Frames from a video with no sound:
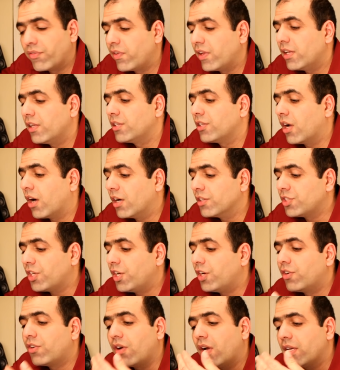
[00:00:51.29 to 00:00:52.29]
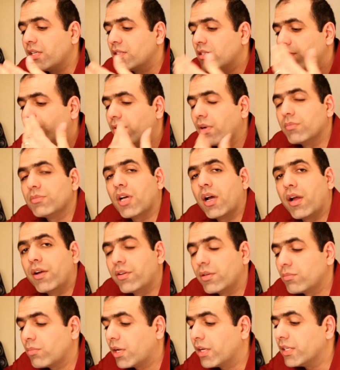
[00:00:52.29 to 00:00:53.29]
feeling the hot air rising from the
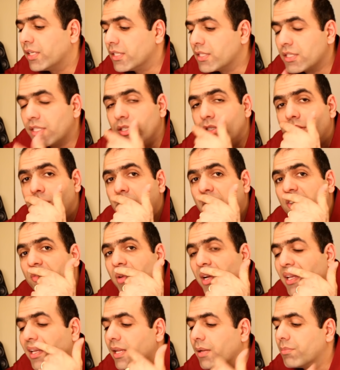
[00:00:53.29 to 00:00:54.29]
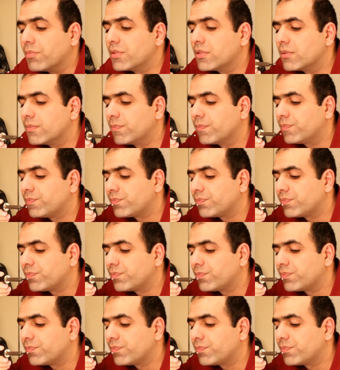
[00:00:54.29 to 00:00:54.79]
iron by the skin above my lips.